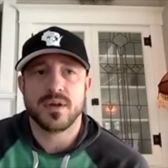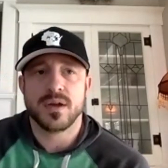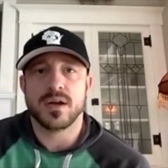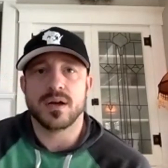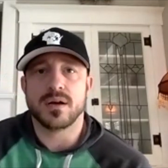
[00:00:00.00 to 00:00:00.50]

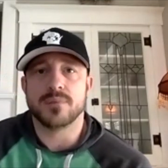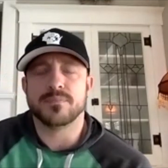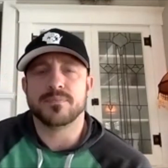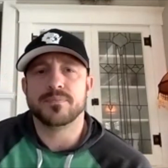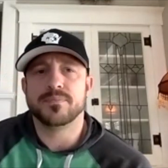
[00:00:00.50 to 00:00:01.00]
Um,
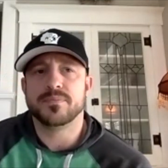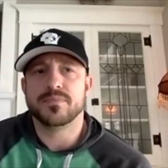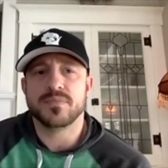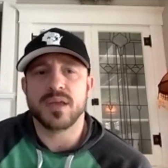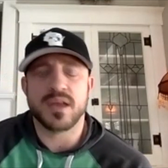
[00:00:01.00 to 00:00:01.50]

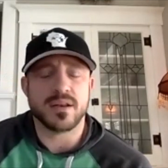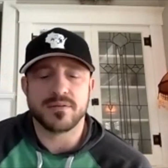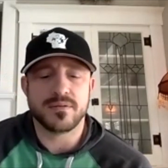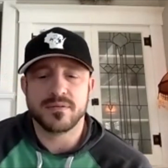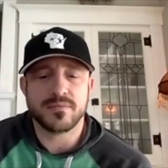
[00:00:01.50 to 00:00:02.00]
and
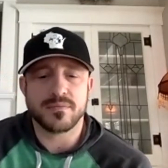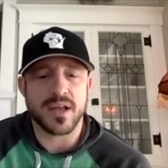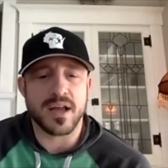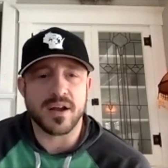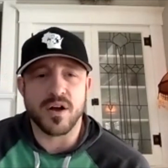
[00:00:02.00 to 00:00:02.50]

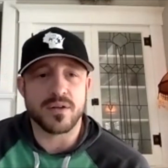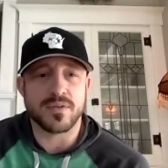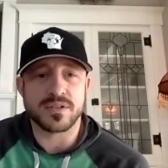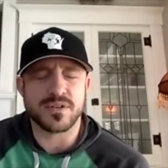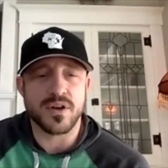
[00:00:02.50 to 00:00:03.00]
like all of
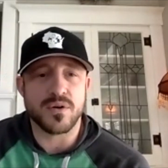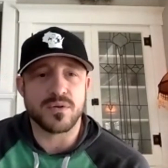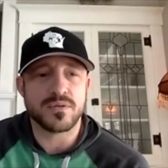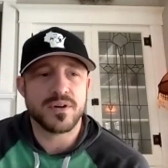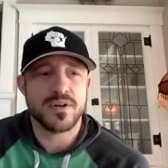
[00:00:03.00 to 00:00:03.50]
us
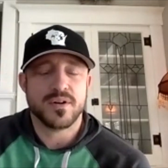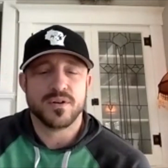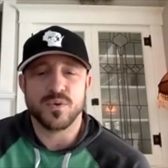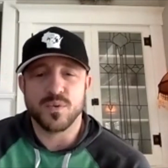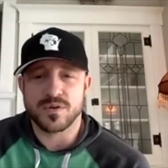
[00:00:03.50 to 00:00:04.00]
know
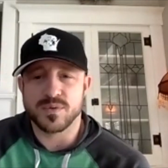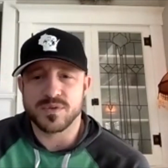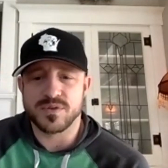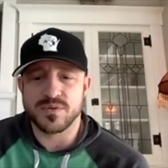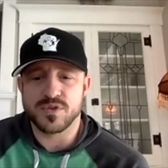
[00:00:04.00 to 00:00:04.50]
who worked with
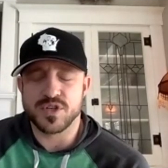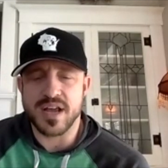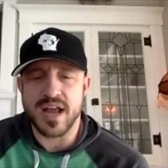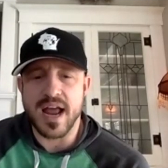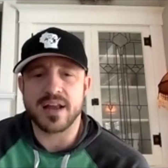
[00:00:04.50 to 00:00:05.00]
Sue,
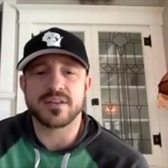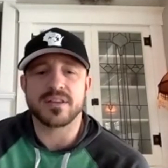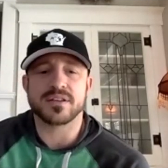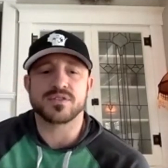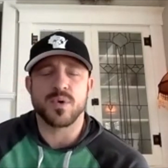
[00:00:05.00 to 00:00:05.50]
she had
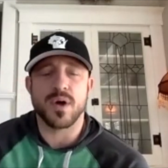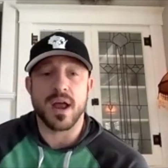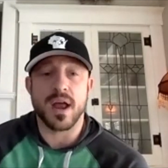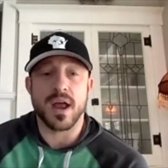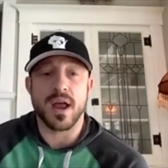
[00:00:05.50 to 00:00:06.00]
this way
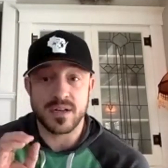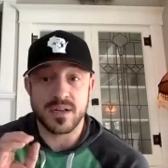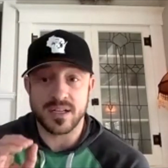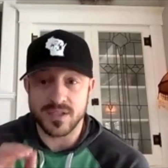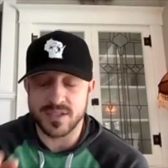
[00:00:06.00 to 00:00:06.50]
of
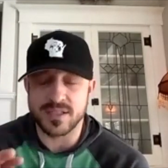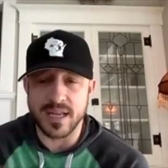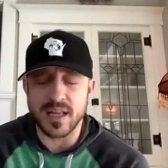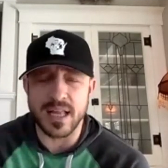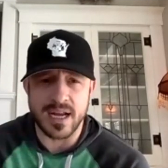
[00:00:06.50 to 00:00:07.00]

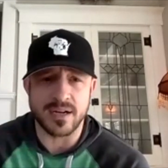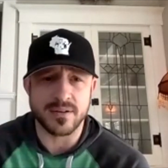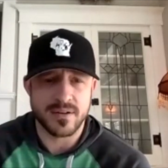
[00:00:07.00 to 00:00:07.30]
instilling